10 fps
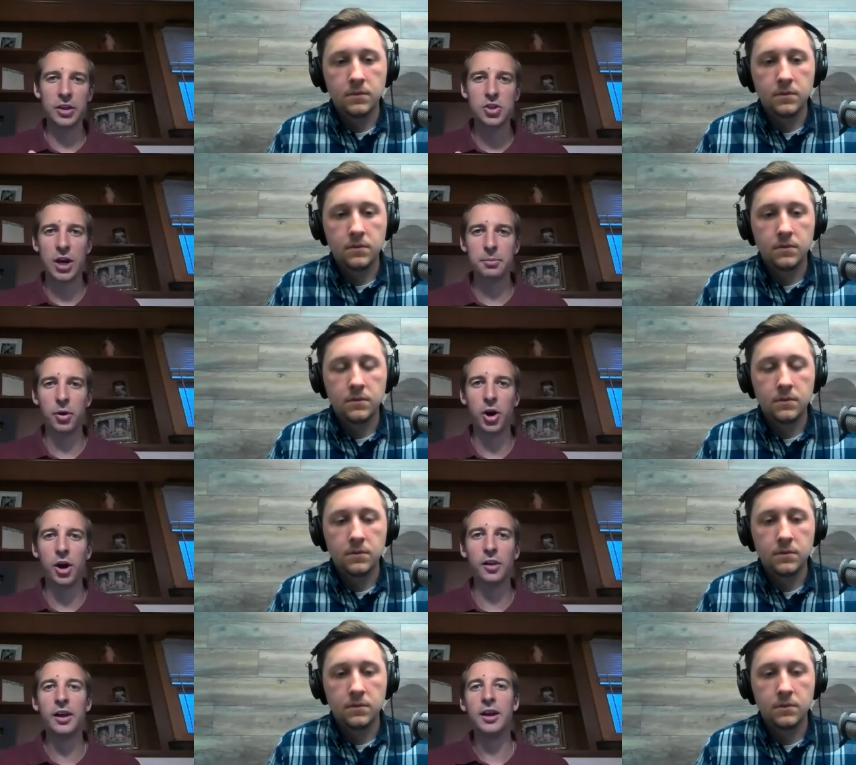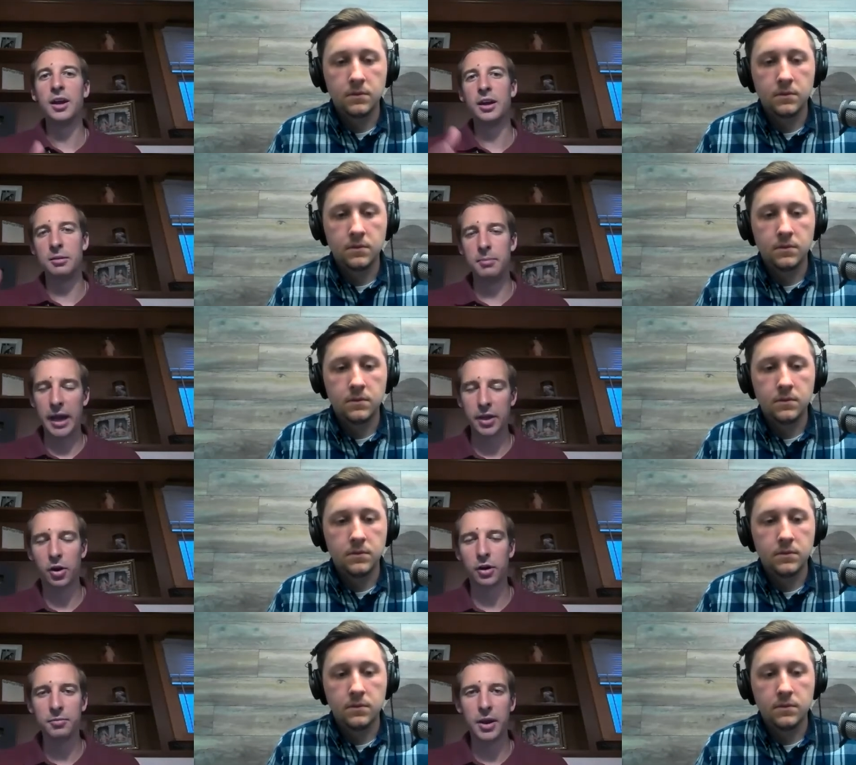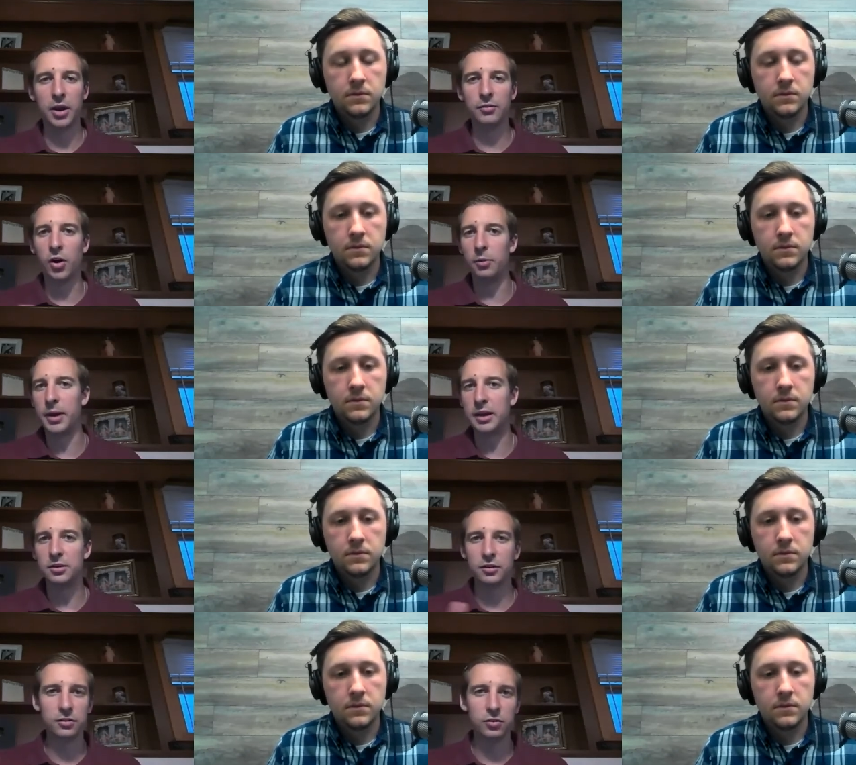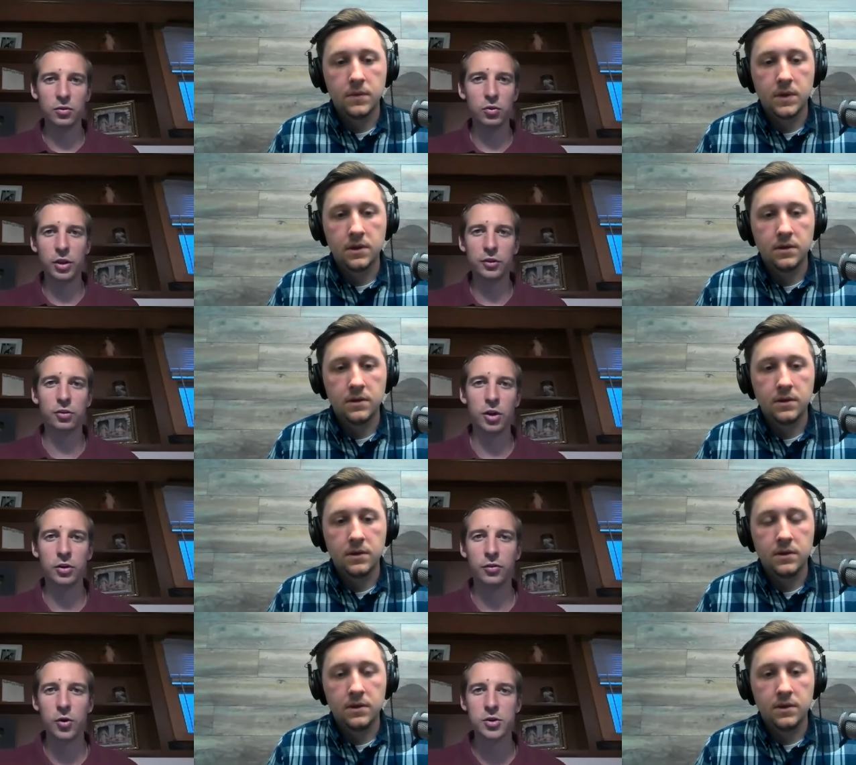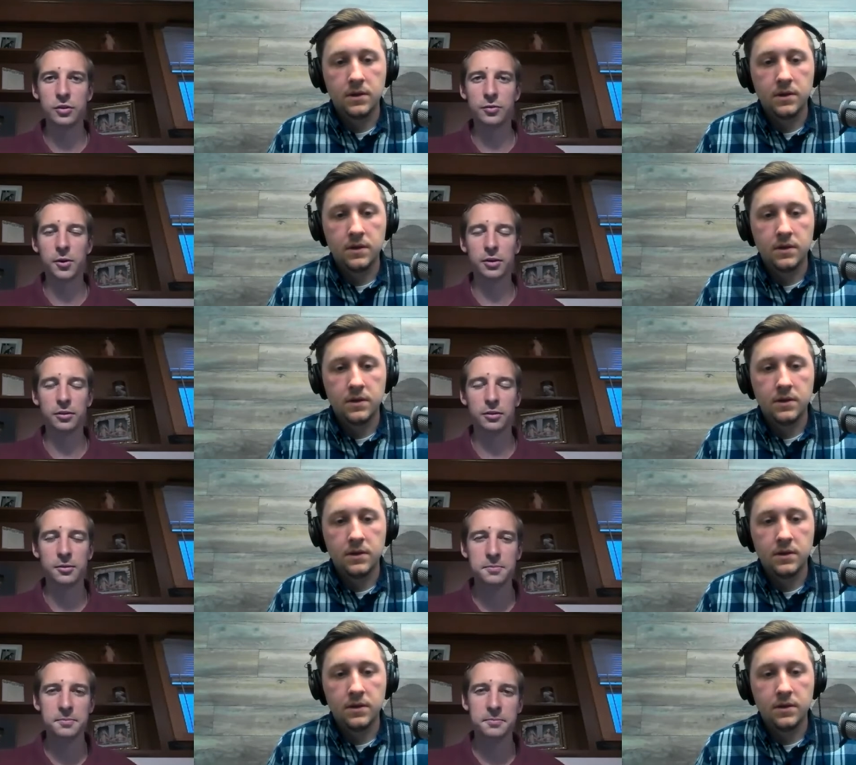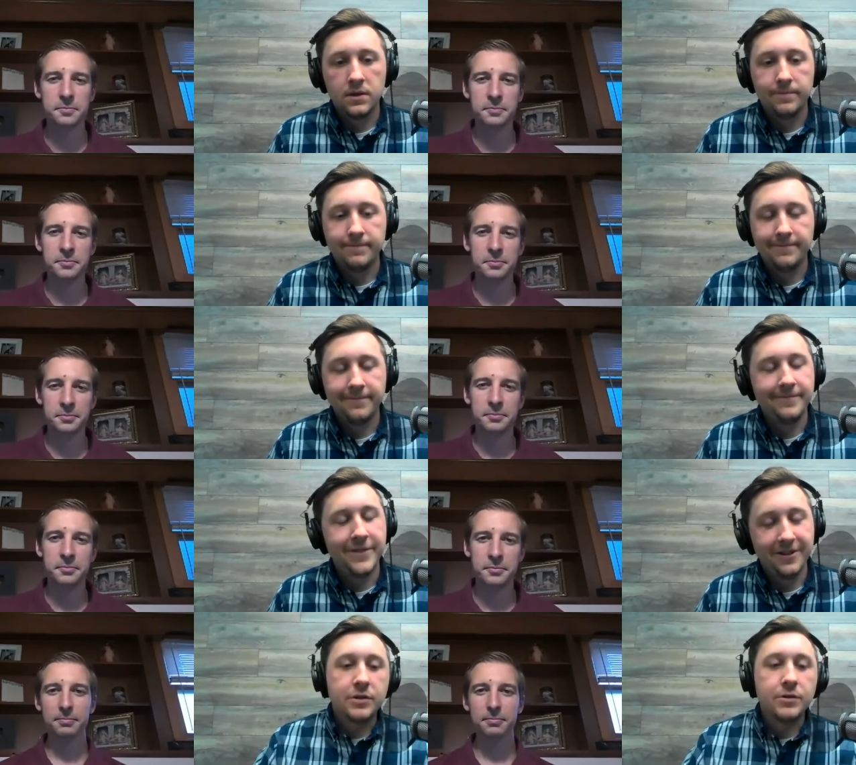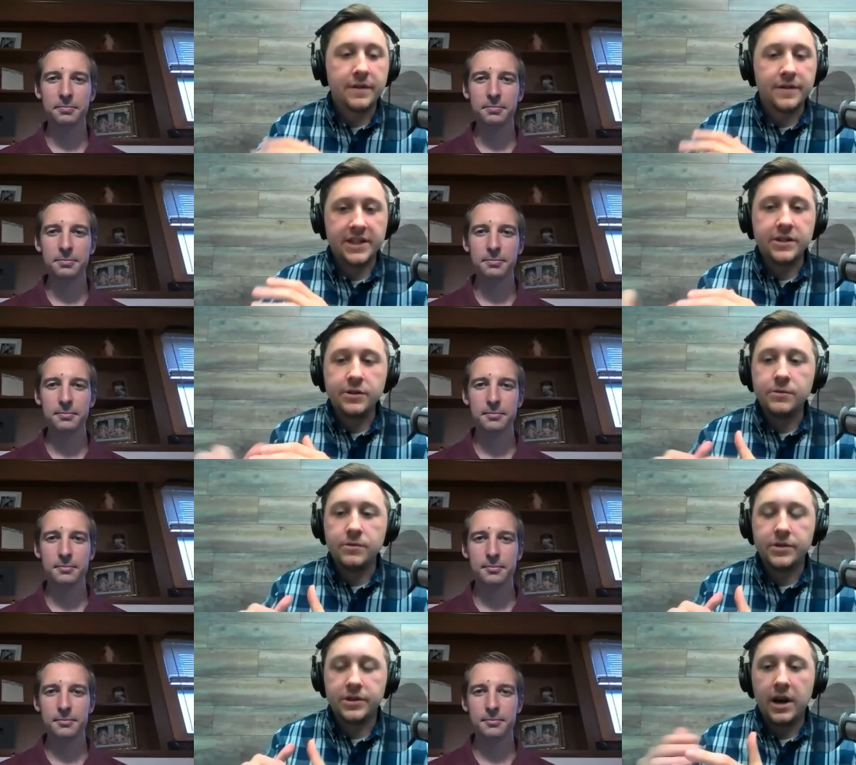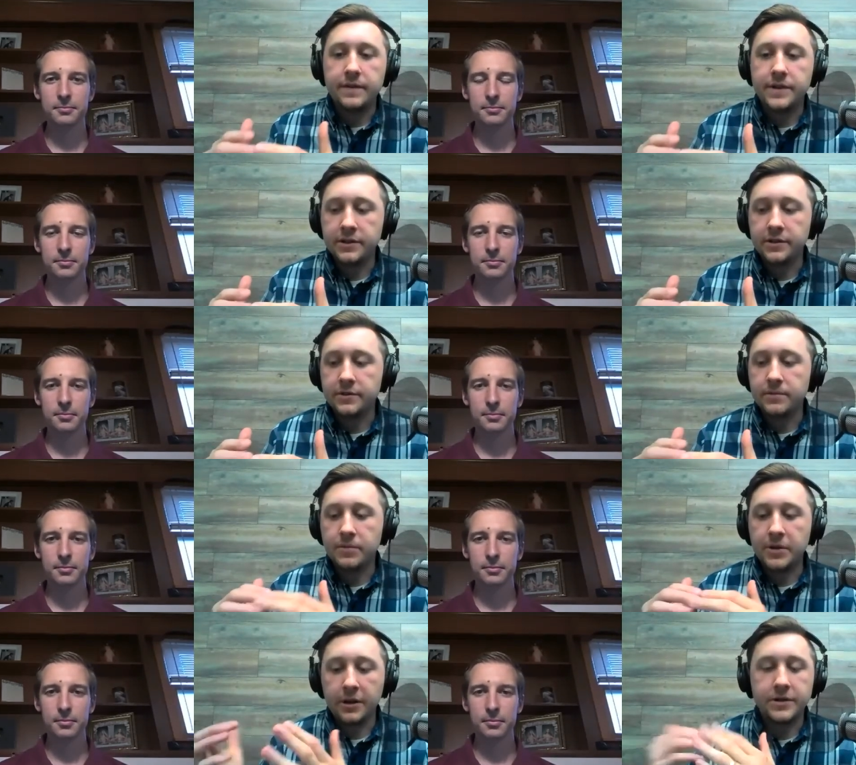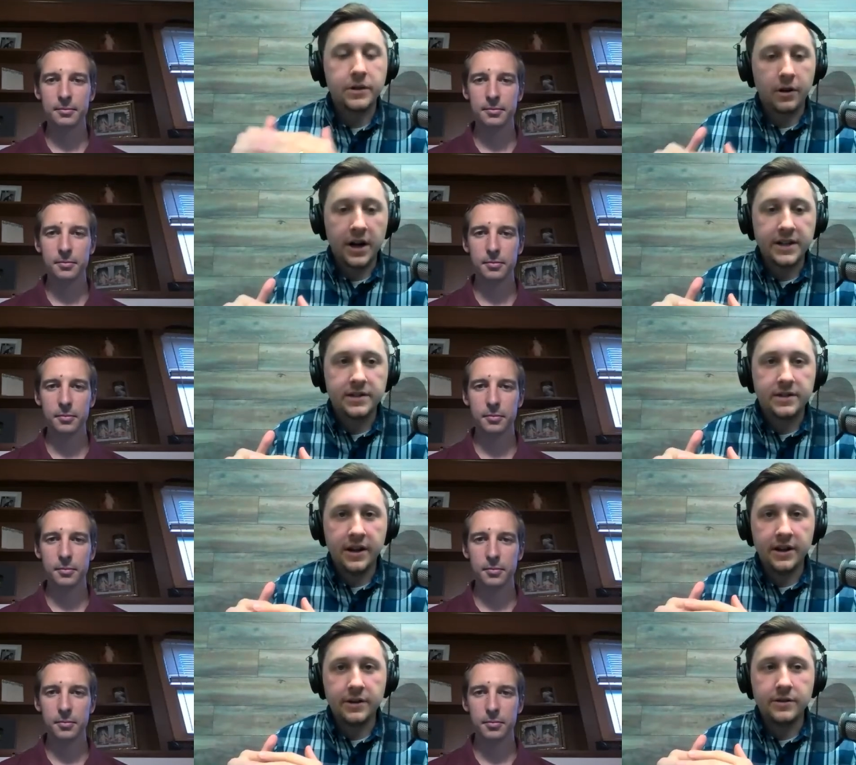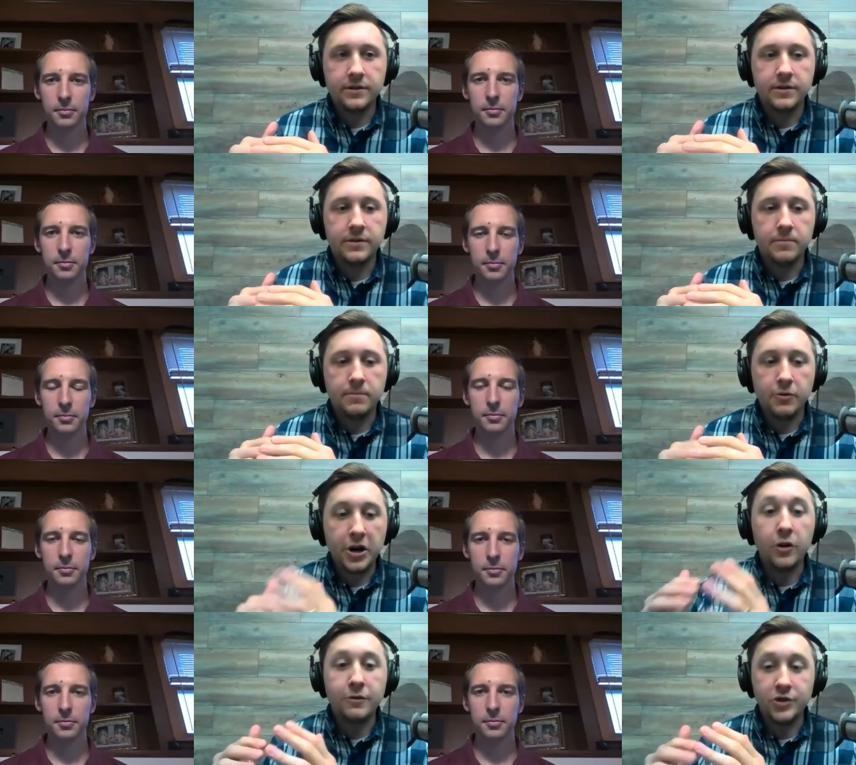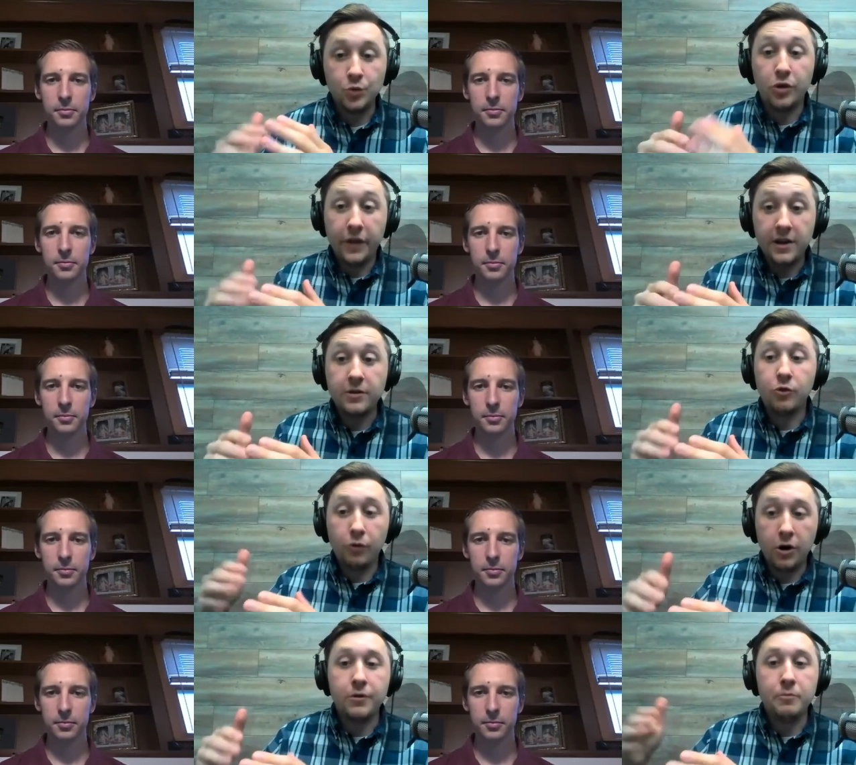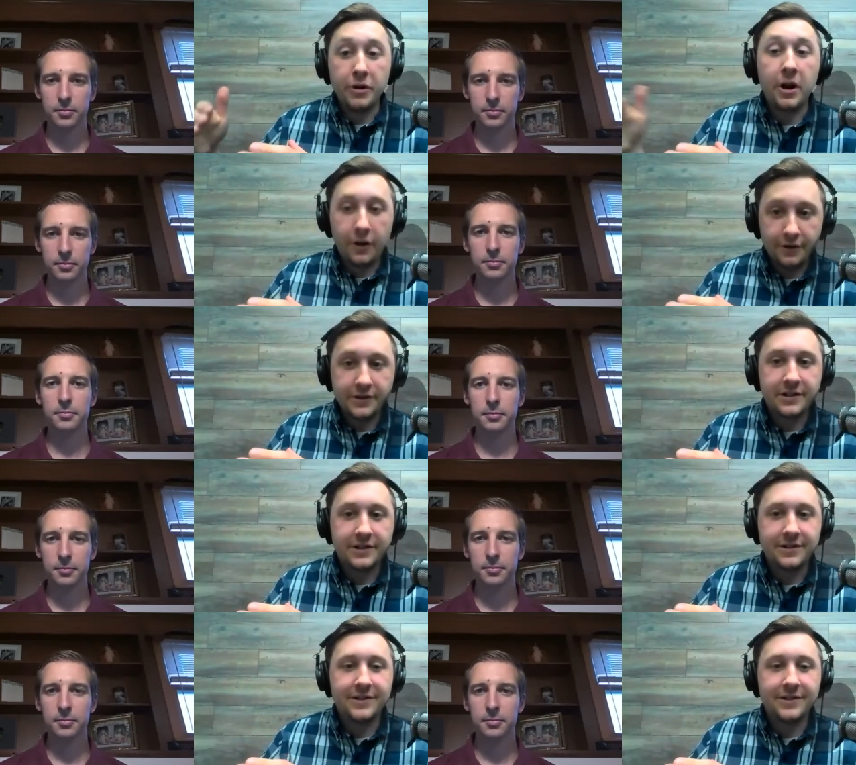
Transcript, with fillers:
Speaker 1: Therese and Saint John Paul and the Immaculate Heart of Mary have all been just really strong devotions for us.
Speaker 2: So Travis, as you strive to bring others to Christ and bring others who will then grow and bring others